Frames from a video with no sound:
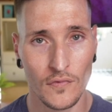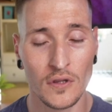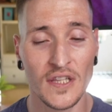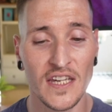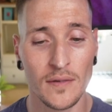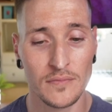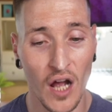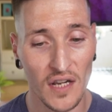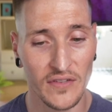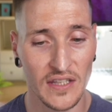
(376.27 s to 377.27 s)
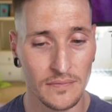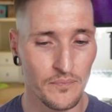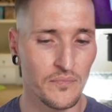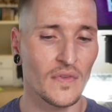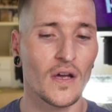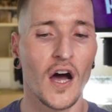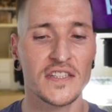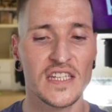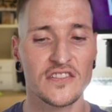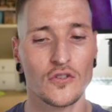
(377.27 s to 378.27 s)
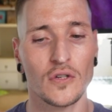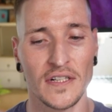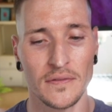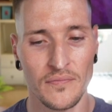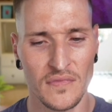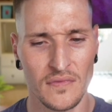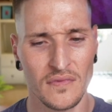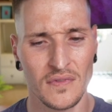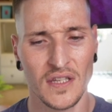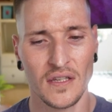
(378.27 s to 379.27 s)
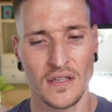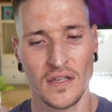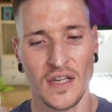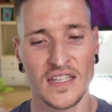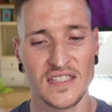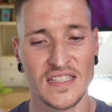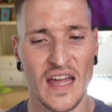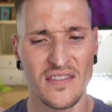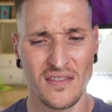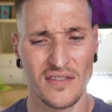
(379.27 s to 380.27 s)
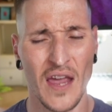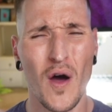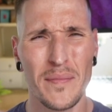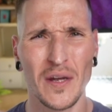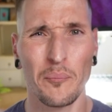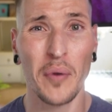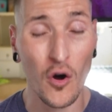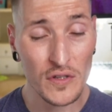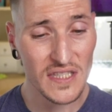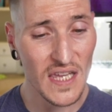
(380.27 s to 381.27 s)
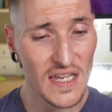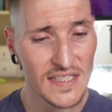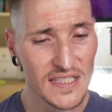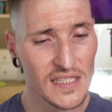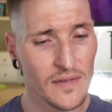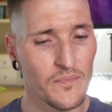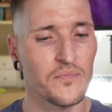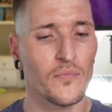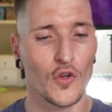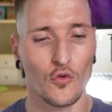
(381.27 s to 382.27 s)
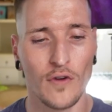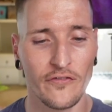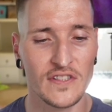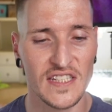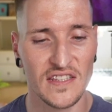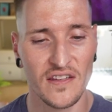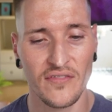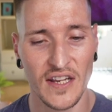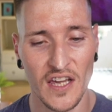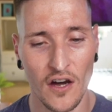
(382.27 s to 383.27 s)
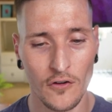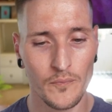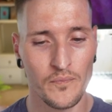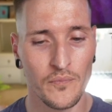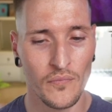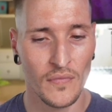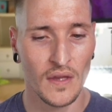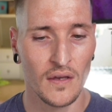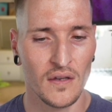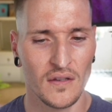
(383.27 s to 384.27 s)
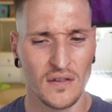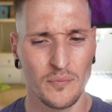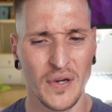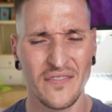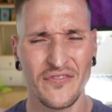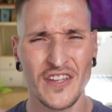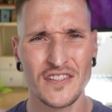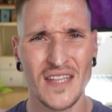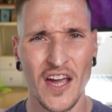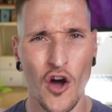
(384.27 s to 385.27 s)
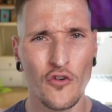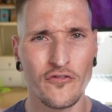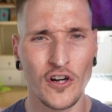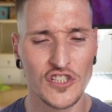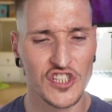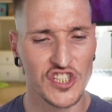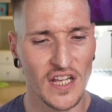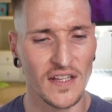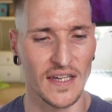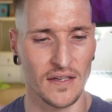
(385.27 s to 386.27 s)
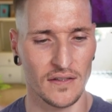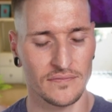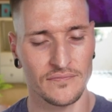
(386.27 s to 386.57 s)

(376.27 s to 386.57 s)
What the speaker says: Liam Donovan, on Discord and said, "They want me to post this?" referencing the video, but it feels like overt shilling.